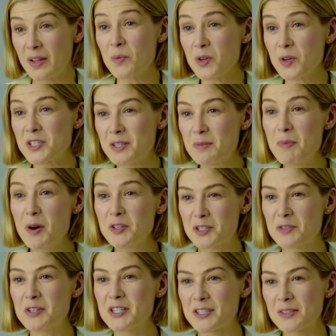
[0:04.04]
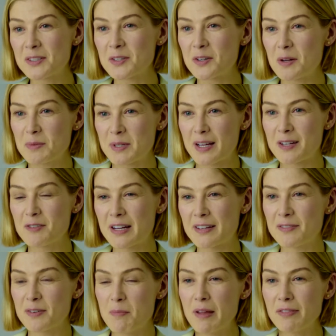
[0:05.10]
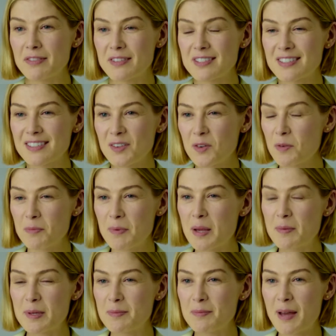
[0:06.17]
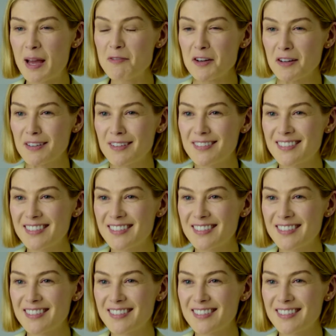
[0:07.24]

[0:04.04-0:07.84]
It was the most original script I'd read for months, or maybe ever.